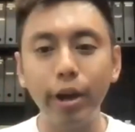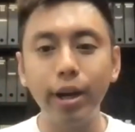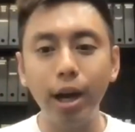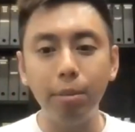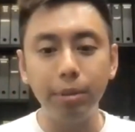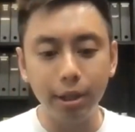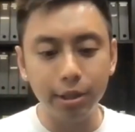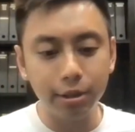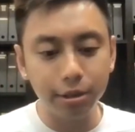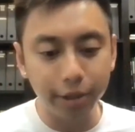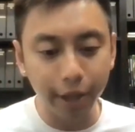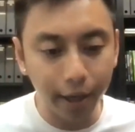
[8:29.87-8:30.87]
right up is
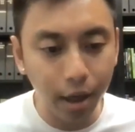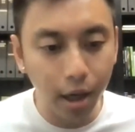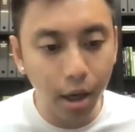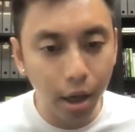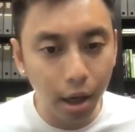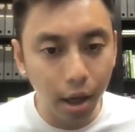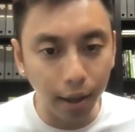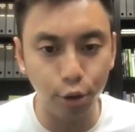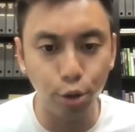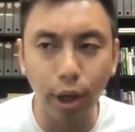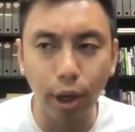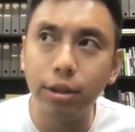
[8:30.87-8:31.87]
saying,
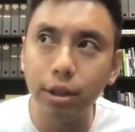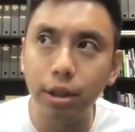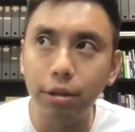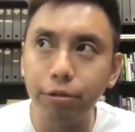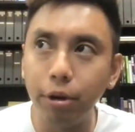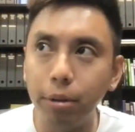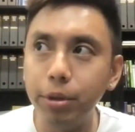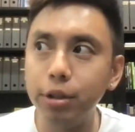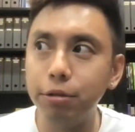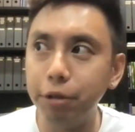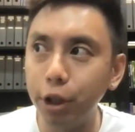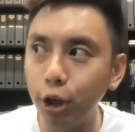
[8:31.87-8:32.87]
as you can see from
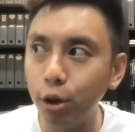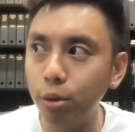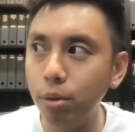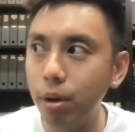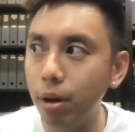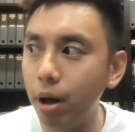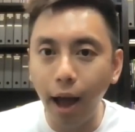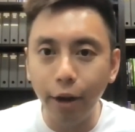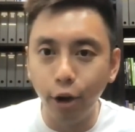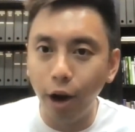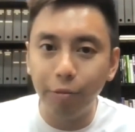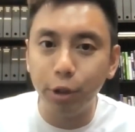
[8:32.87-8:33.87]
this video,
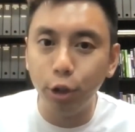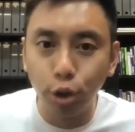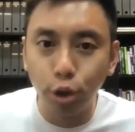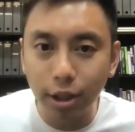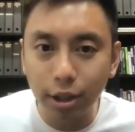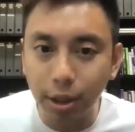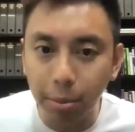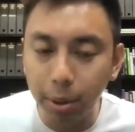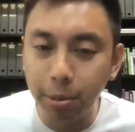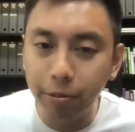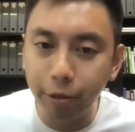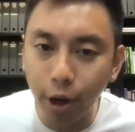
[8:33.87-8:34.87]
you know, I've been using this
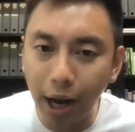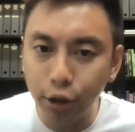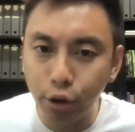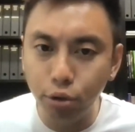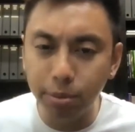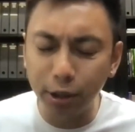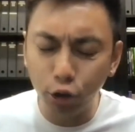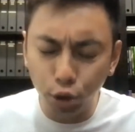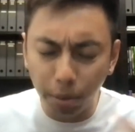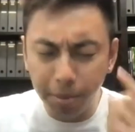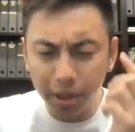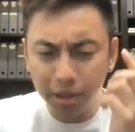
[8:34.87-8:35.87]
supplement for the last 3 months,
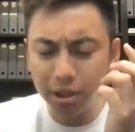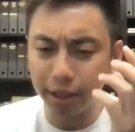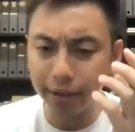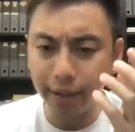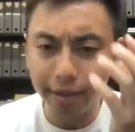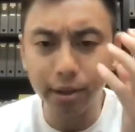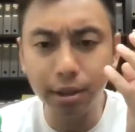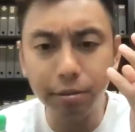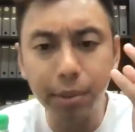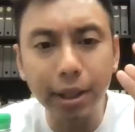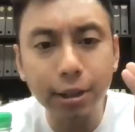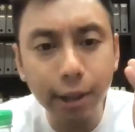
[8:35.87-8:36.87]
to a person like that
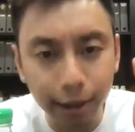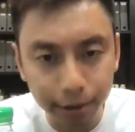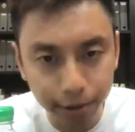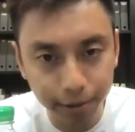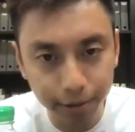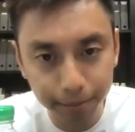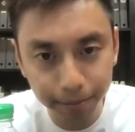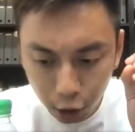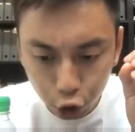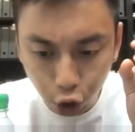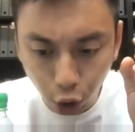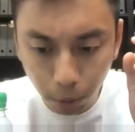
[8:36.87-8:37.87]
doesn't make sense.
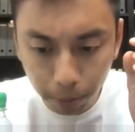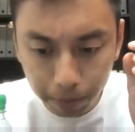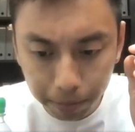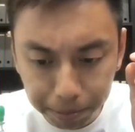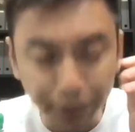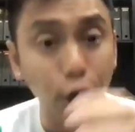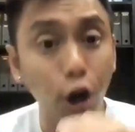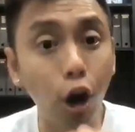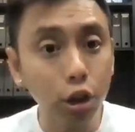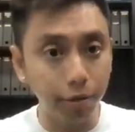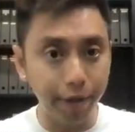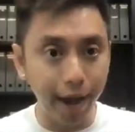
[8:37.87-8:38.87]
So
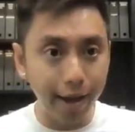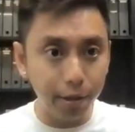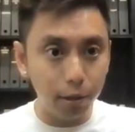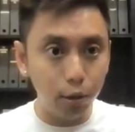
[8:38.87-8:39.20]
because of that,